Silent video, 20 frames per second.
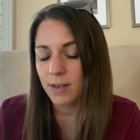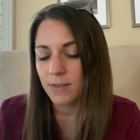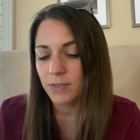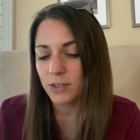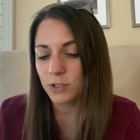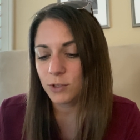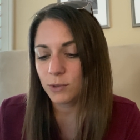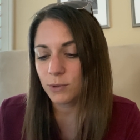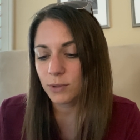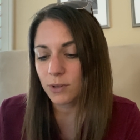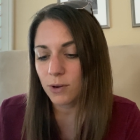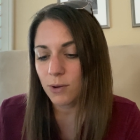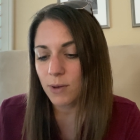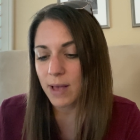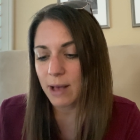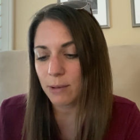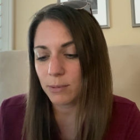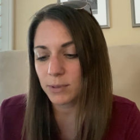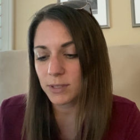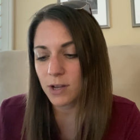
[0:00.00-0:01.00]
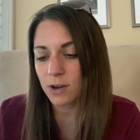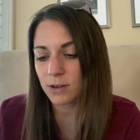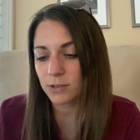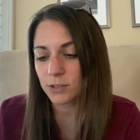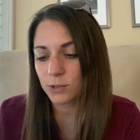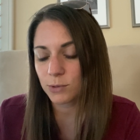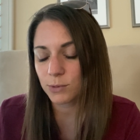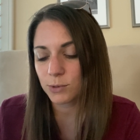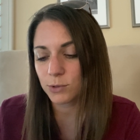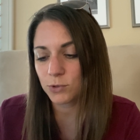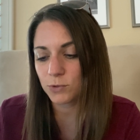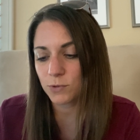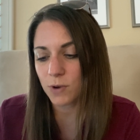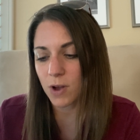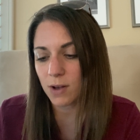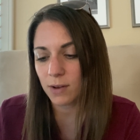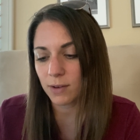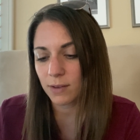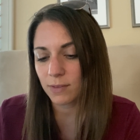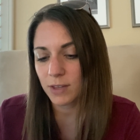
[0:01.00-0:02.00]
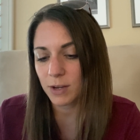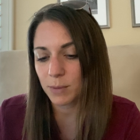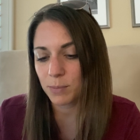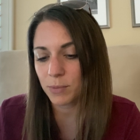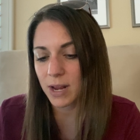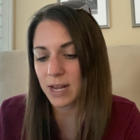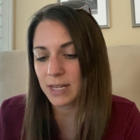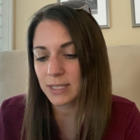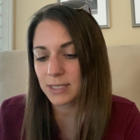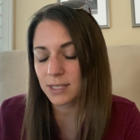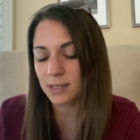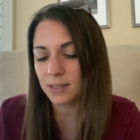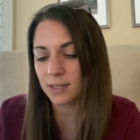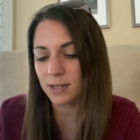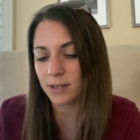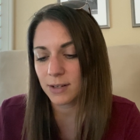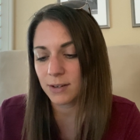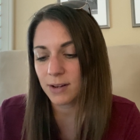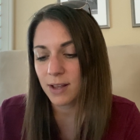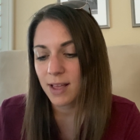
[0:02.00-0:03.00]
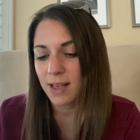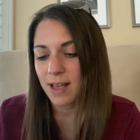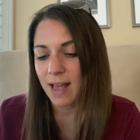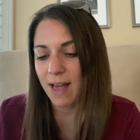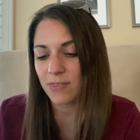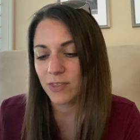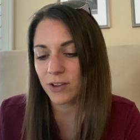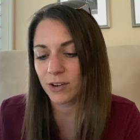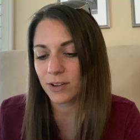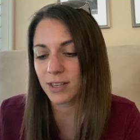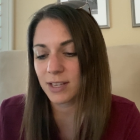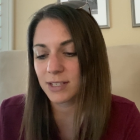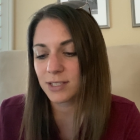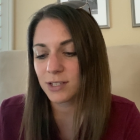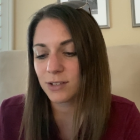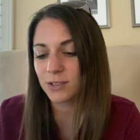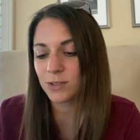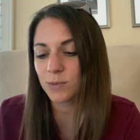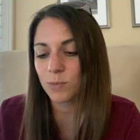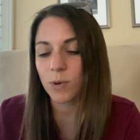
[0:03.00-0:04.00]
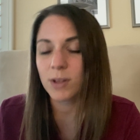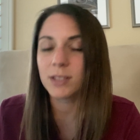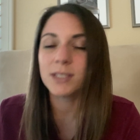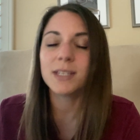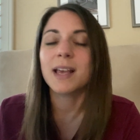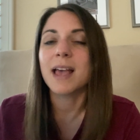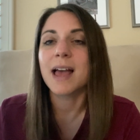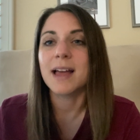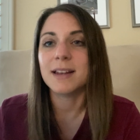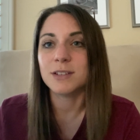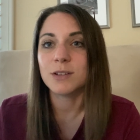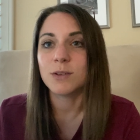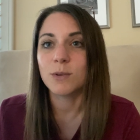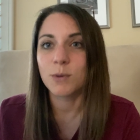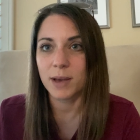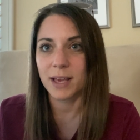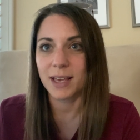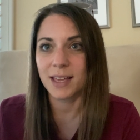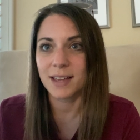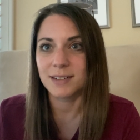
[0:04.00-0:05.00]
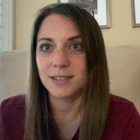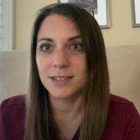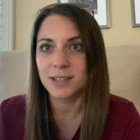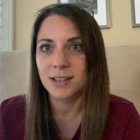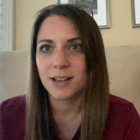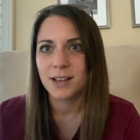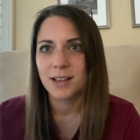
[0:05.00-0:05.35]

The two little owls' hearts grew strong, their brains cleared, and their gizzards once again quickened.